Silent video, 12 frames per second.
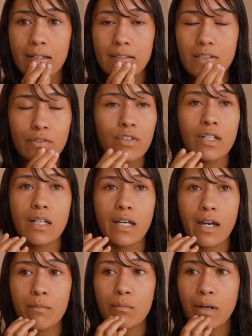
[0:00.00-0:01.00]
definitely
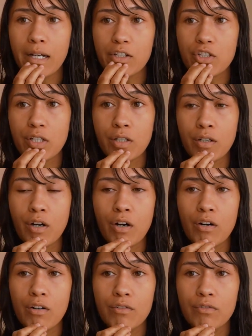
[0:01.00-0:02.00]
had my share
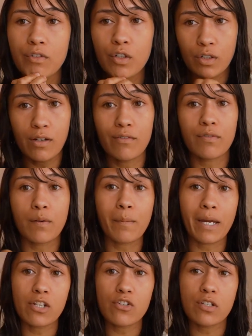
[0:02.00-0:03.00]
of good
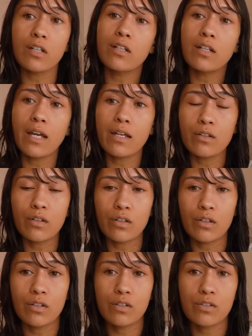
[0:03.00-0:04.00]
information and
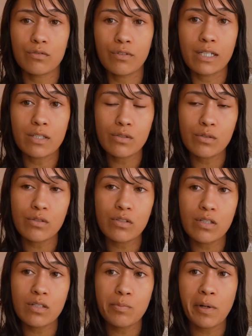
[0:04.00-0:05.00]
good
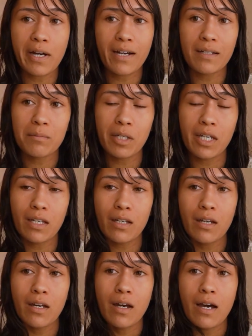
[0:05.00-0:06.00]
resources behind me.
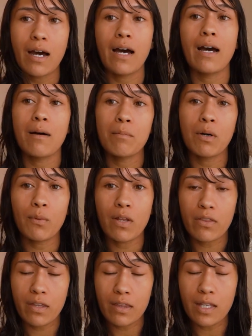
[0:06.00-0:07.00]
But one
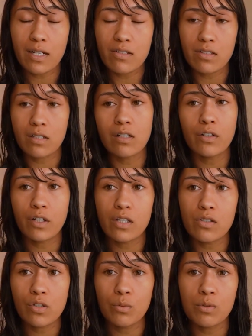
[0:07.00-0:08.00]
thing that I did look
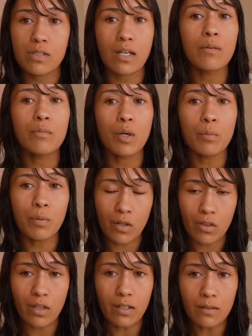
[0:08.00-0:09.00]
into was
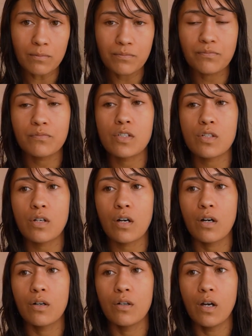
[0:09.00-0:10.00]
hypnobirthing.
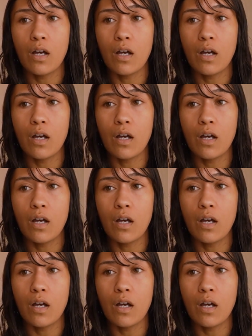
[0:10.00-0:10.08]
So